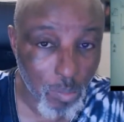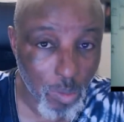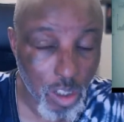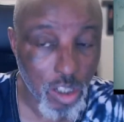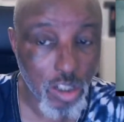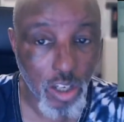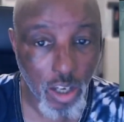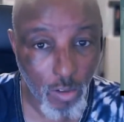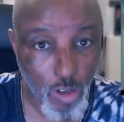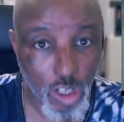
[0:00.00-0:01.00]
This year,
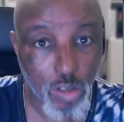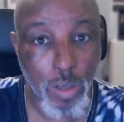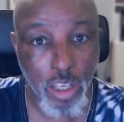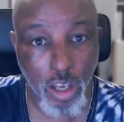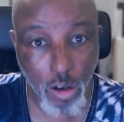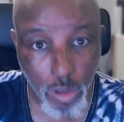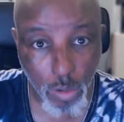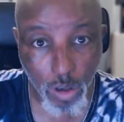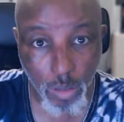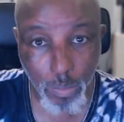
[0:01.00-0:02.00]
I think this will be the only
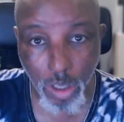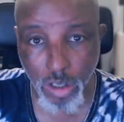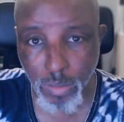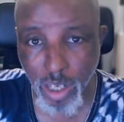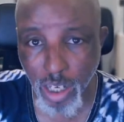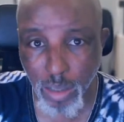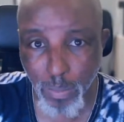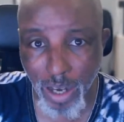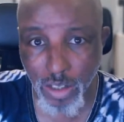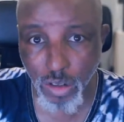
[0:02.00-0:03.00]
one because I'm taking a
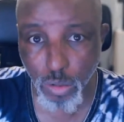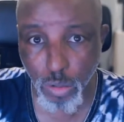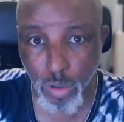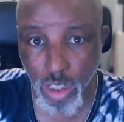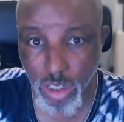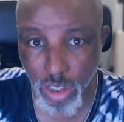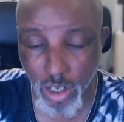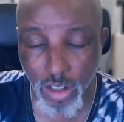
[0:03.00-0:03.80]
sabbatical this year.